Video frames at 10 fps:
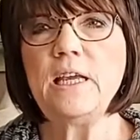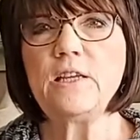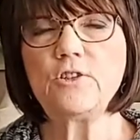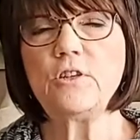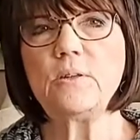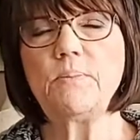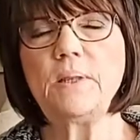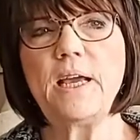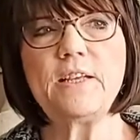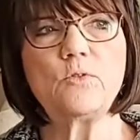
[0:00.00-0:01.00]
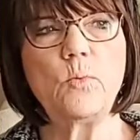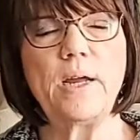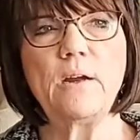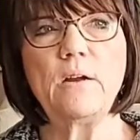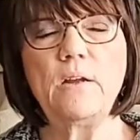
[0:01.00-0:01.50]
is to the place
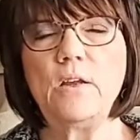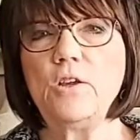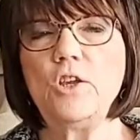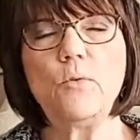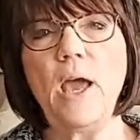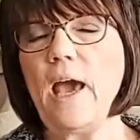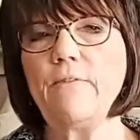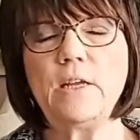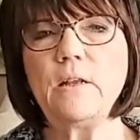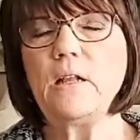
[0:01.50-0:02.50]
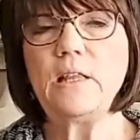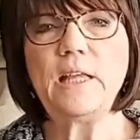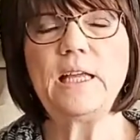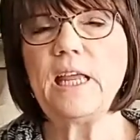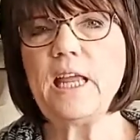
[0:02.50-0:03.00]
where you haven't
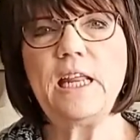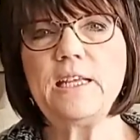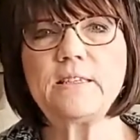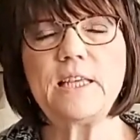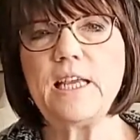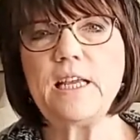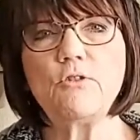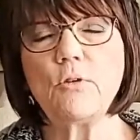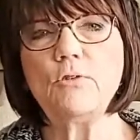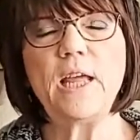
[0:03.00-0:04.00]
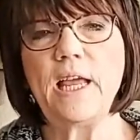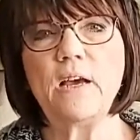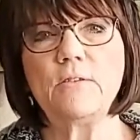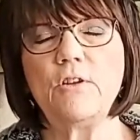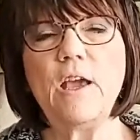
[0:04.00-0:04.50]
let any seed grow
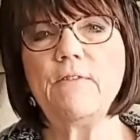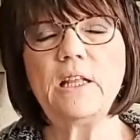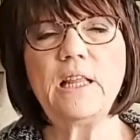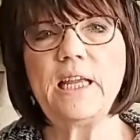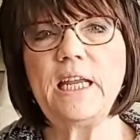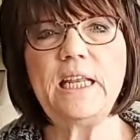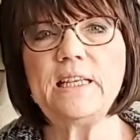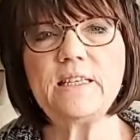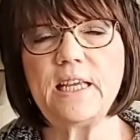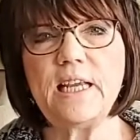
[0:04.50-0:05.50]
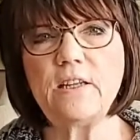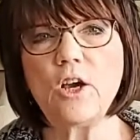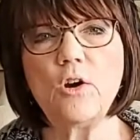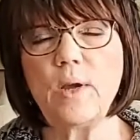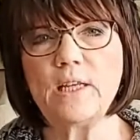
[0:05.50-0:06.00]
down. You haven't let any seed
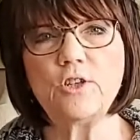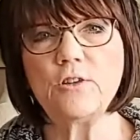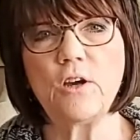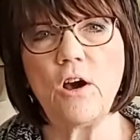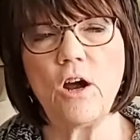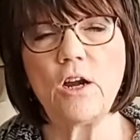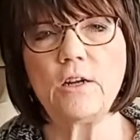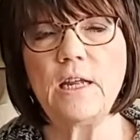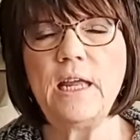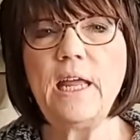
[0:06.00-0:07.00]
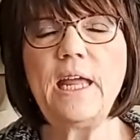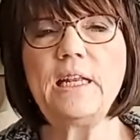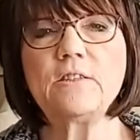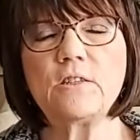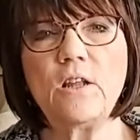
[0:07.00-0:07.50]
go into the heart, and
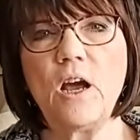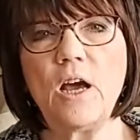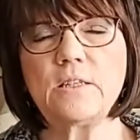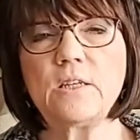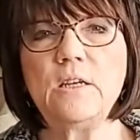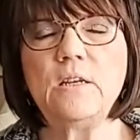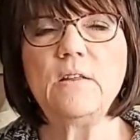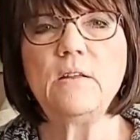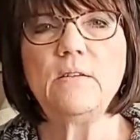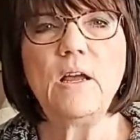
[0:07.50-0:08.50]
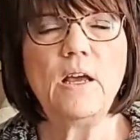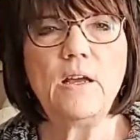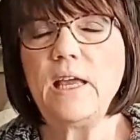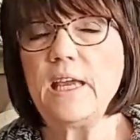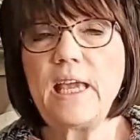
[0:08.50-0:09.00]
it's not,
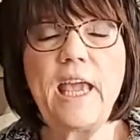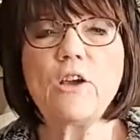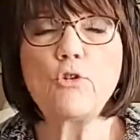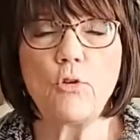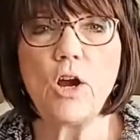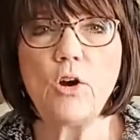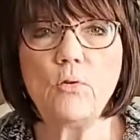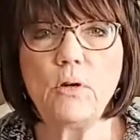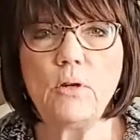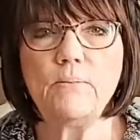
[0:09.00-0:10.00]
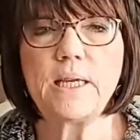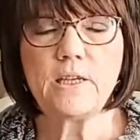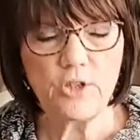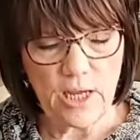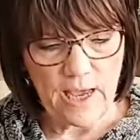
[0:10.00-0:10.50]
it can't grow
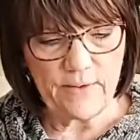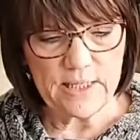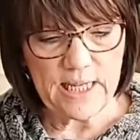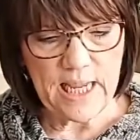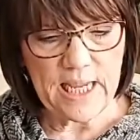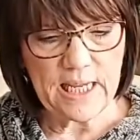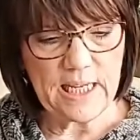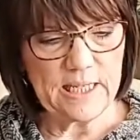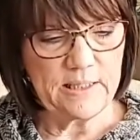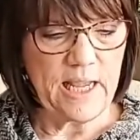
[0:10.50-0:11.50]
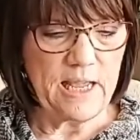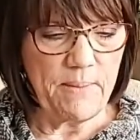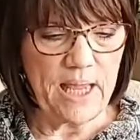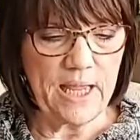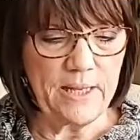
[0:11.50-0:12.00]
because you haven't taken it.
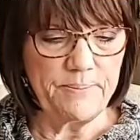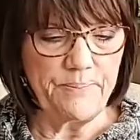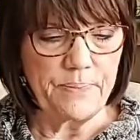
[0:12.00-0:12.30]
Amen.